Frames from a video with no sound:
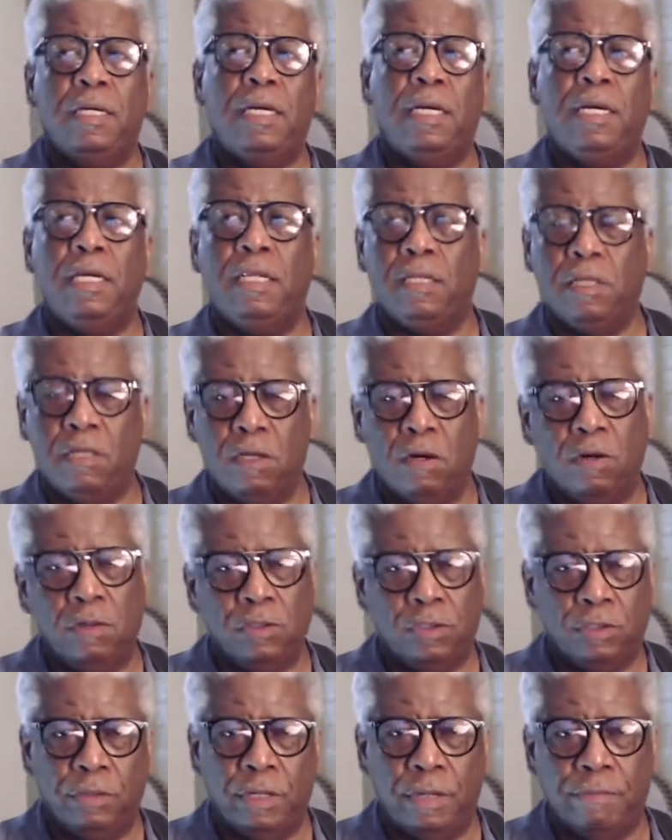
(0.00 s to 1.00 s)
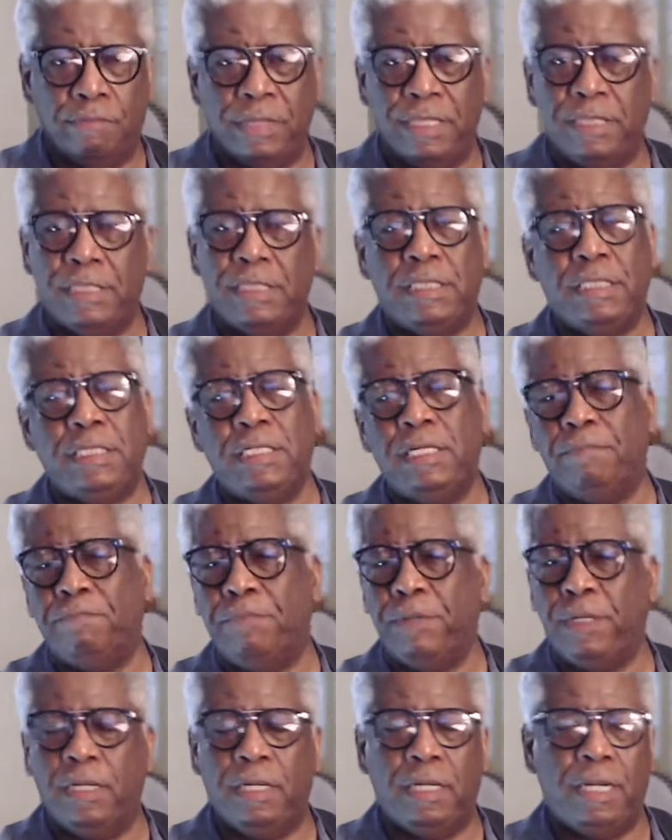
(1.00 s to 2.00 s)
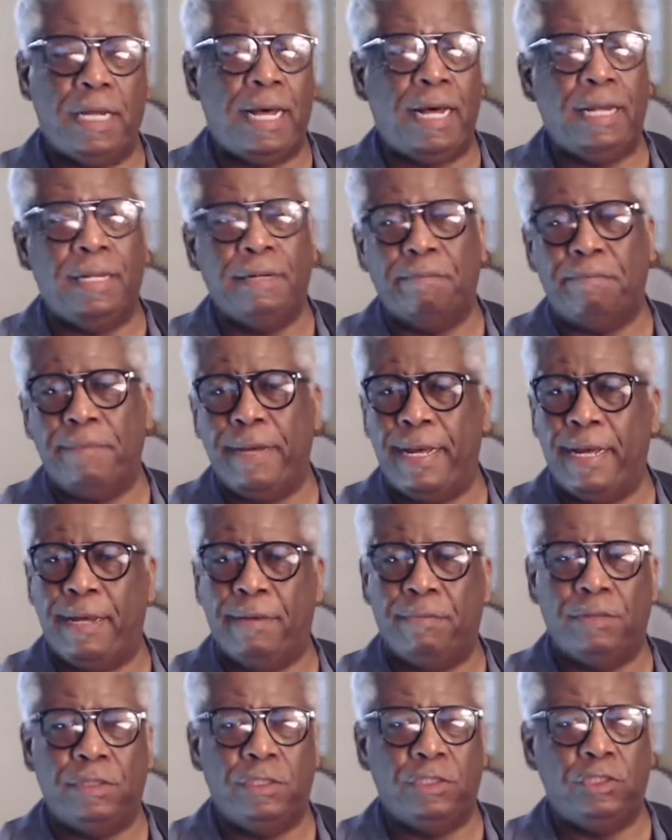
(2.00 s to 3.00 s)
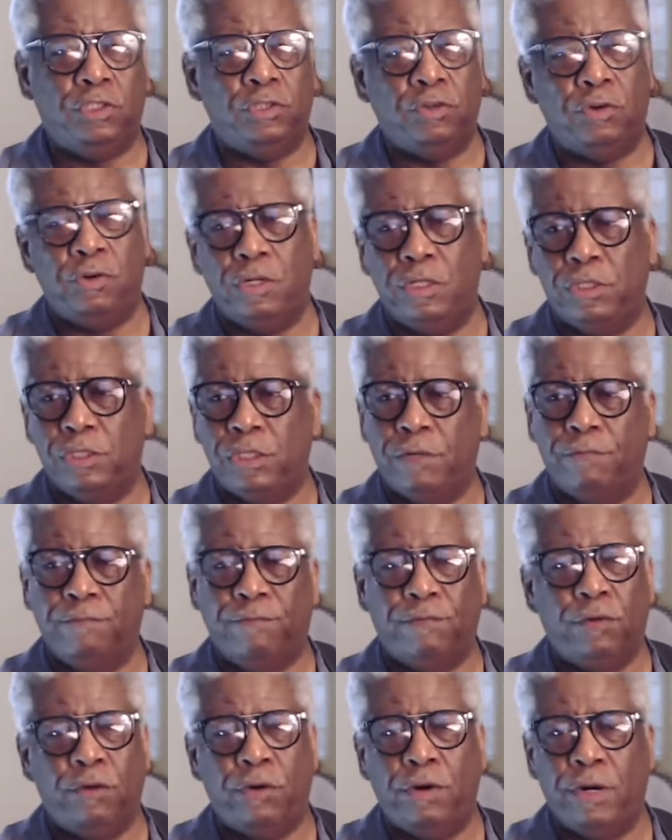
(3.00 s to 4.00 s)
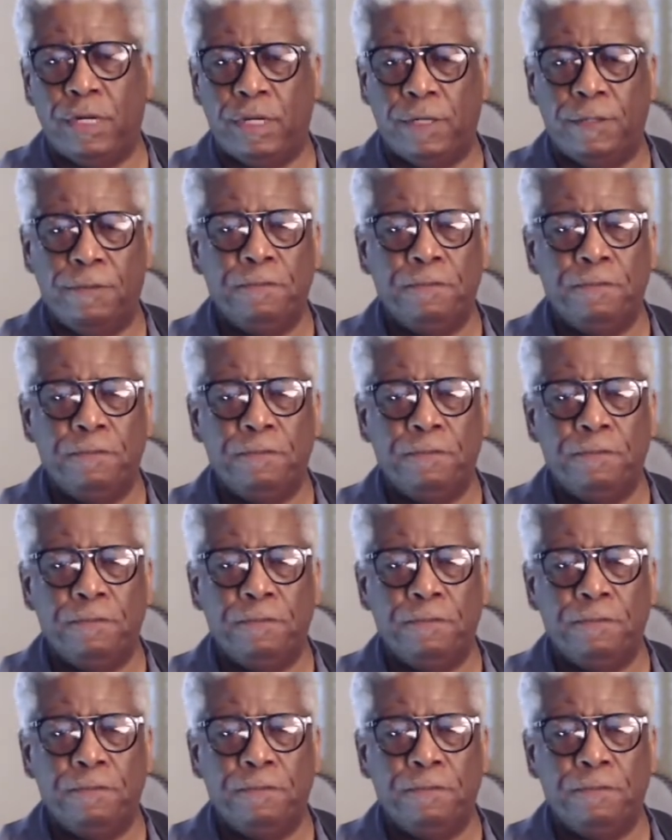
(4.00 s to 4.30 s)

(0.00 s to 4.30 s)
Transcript: in the culture in Mississippi and Alabama, Georgia, and Florida.